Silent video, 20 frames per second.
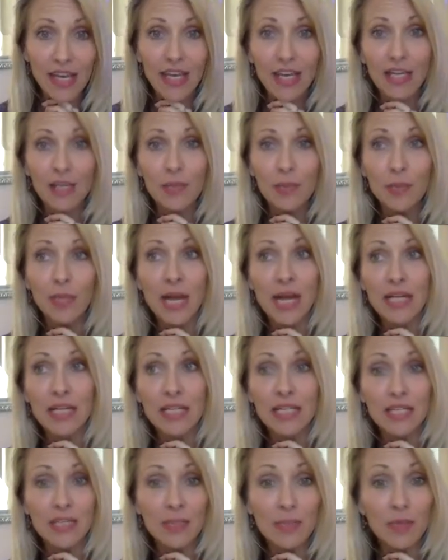and
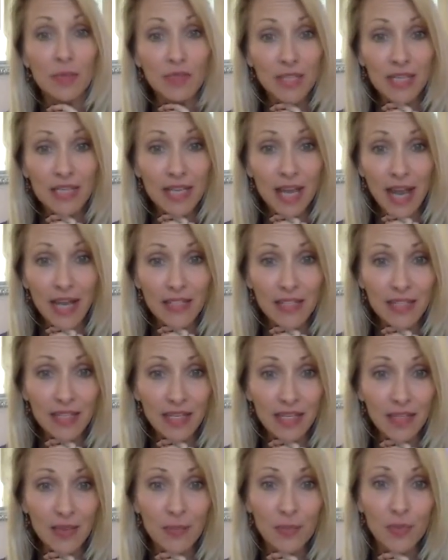practicing
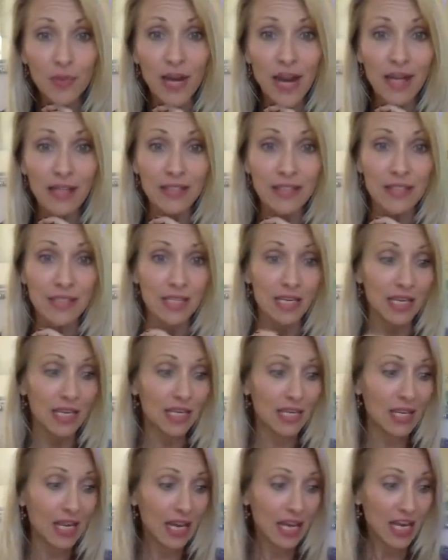multitasking, and
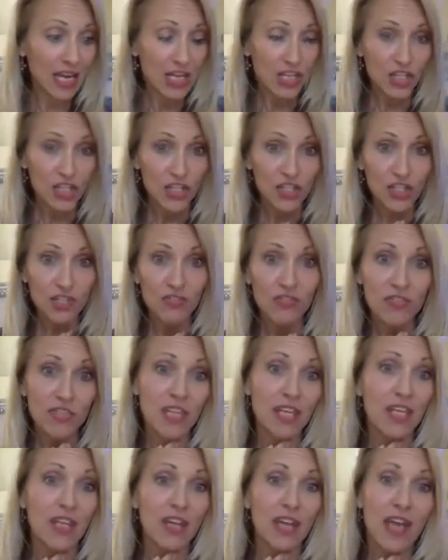practicing
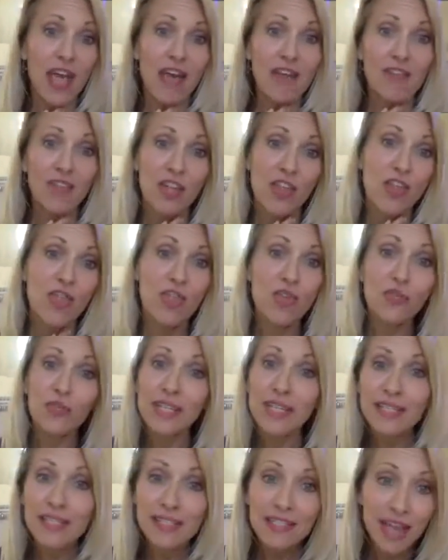shifting every
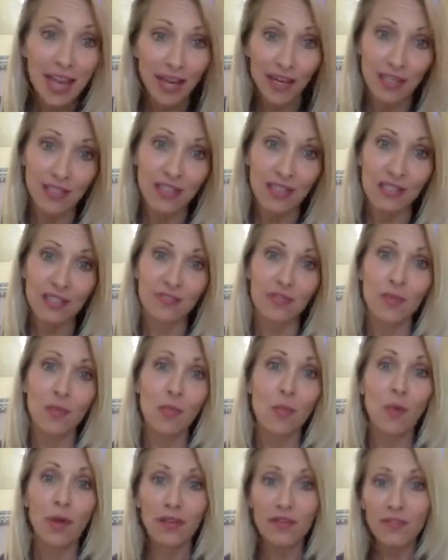3 seconds from
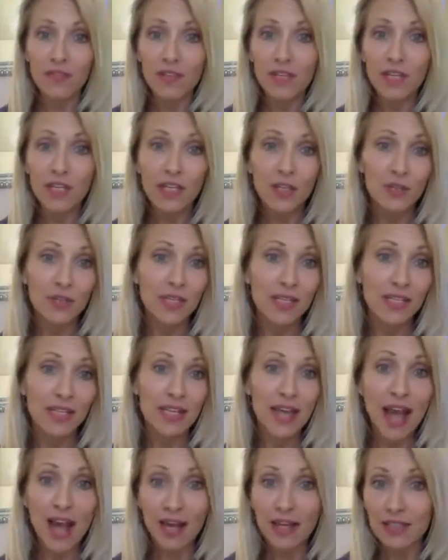one video to the
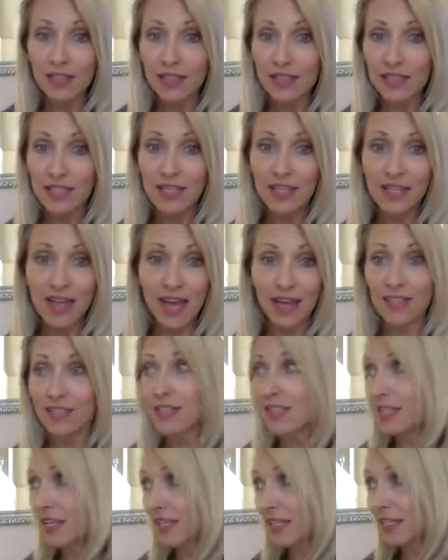next
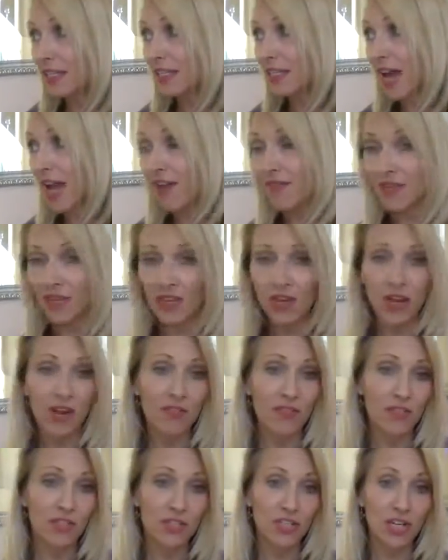thing, to having a
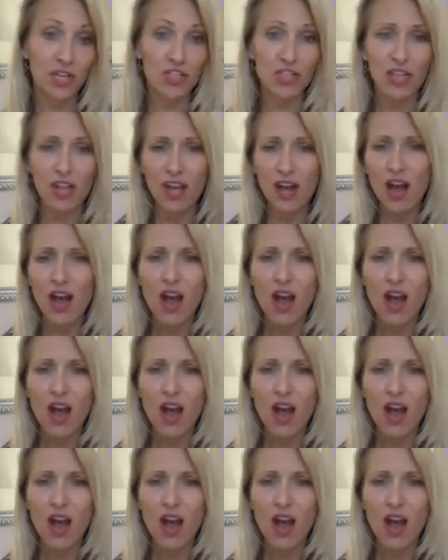conversation.